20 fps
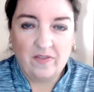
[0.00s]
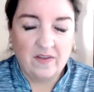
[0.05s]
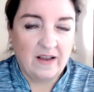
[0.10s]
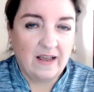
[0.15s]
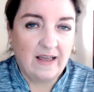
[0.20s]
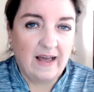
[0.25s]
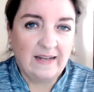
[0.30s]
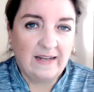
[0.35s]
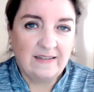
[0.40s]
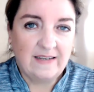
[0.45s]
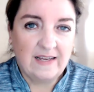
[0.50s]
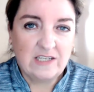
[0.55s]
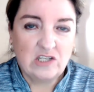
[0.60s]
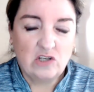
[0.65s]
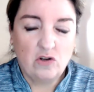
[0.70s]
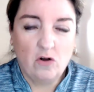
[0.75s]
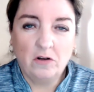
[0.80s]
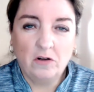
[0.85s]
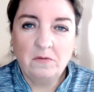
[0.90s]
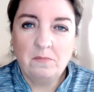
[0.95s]
gut does
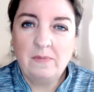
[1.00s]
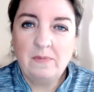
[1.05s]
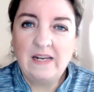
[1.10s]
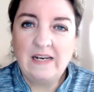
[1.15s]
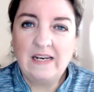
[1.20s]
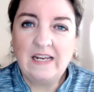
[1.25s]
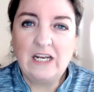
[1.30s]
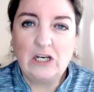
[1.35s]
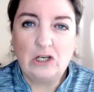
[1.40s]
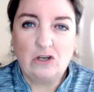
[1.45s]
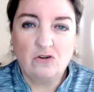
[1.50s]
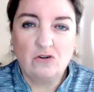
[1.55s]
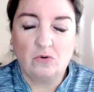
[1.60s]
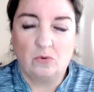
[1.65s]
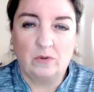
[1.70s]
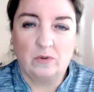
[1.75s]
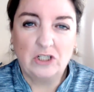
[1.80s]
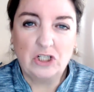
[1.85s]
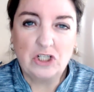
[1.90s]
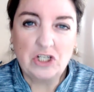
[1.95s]
not mean
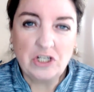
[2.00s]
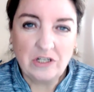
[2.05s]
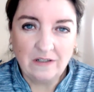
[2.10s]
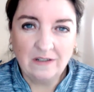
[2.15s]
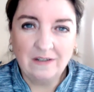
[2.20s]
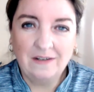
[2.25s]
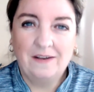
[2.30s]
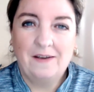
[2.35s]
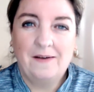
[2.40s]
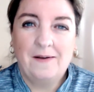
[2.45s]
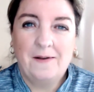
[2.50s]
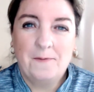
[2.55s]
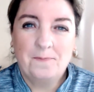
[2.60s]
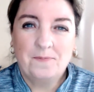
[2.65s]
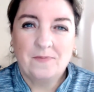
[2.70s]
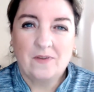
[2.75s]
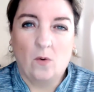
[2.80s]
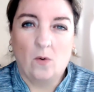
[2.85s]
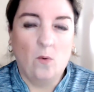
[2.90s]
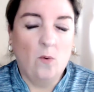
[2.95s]
intuition.
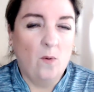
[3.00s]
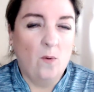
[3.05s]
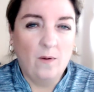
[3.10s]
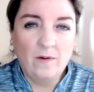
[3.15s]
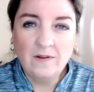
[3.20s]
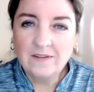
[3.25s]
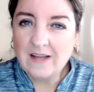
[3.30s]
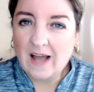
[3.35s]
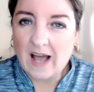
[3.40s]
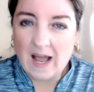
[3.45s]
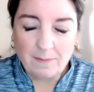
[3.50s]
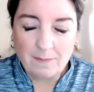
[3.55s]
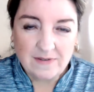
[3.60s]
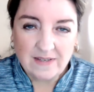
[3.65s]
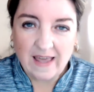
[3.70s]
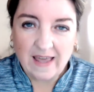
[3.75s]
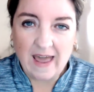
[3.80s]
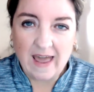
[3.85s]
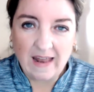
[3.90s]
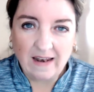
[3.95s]
All
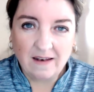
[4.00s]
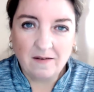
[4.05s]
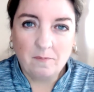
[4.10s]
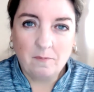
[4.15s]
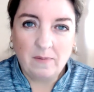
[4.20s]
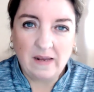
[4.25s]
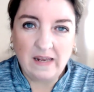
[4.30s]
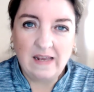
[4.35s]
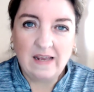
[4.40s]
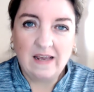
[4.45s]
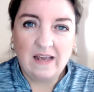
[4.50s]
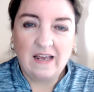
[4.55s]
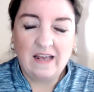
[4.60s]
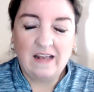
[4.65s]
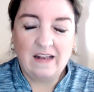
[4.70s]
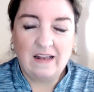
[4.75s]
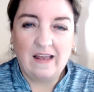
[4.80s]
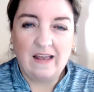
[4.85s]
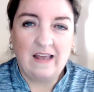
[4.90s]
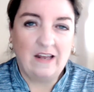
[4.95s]
types can be
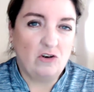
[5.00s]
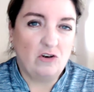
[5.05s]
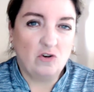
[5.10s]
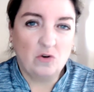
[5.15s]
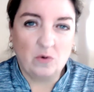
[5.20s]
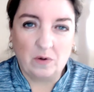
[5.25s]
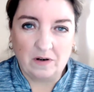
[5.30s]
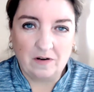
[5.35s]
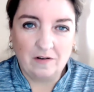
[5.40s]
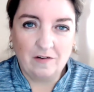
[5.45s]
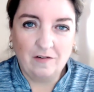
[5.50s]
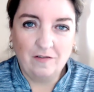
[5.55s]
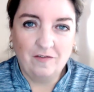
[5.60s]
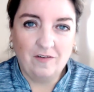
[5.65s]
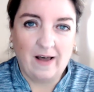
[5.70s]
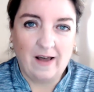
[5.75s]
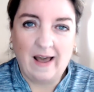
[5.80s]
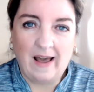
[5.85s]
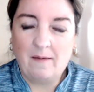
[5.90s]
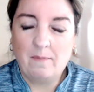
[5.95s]

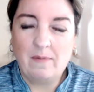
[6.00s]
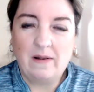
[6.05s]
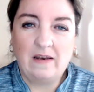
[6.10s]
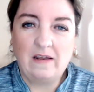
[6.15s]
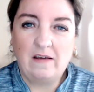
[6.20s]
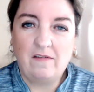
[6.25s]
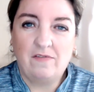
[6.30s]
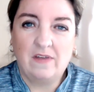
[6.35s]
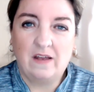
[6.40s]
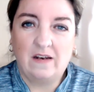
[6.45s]
intuitive. I believe that